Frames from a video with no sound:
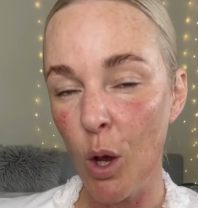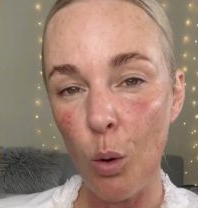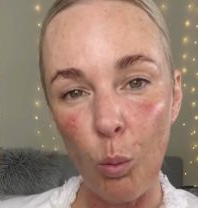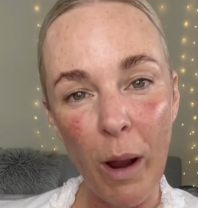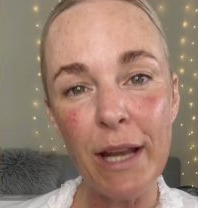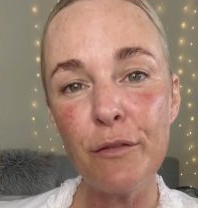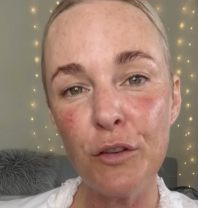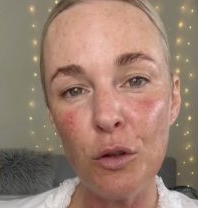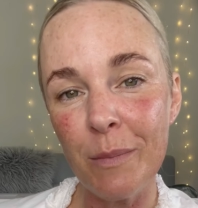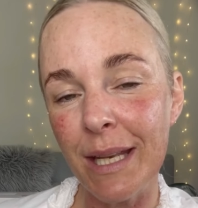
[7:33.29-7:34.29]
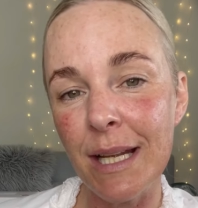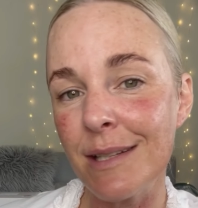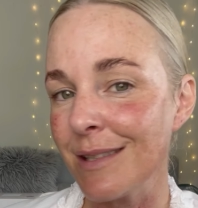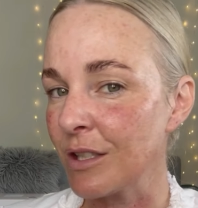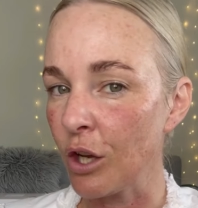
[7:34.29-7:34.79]
Wait a few
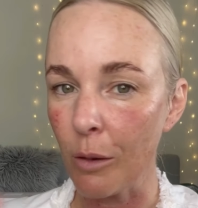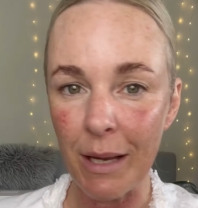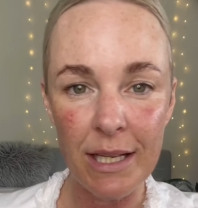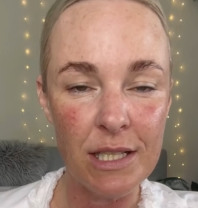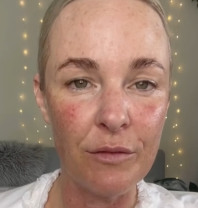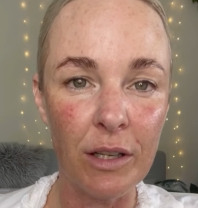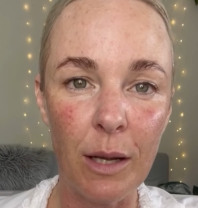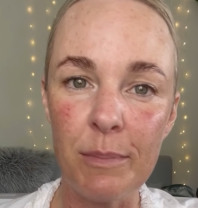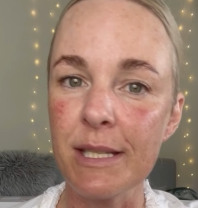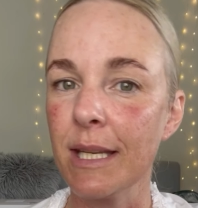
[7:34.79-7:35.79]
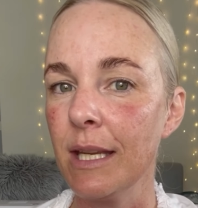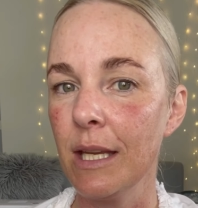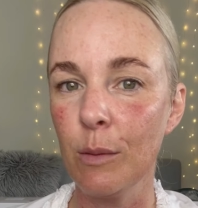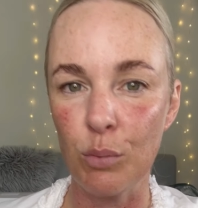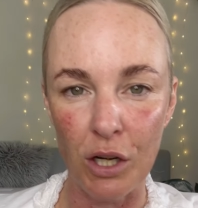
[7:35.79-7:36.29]
minutes, go make yourself a cup of
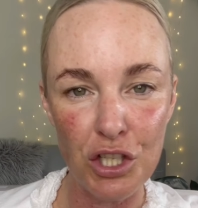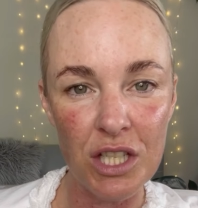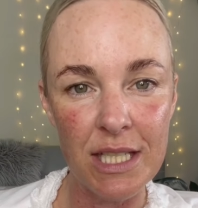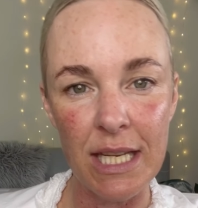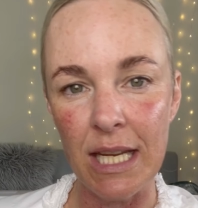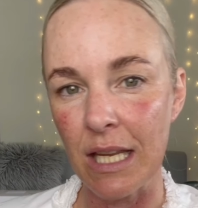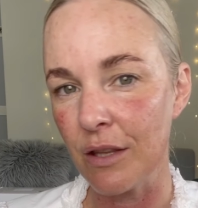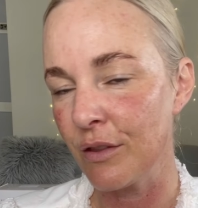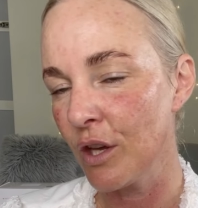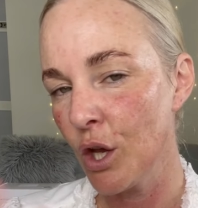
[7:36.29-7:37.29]
tea, brush your teeth,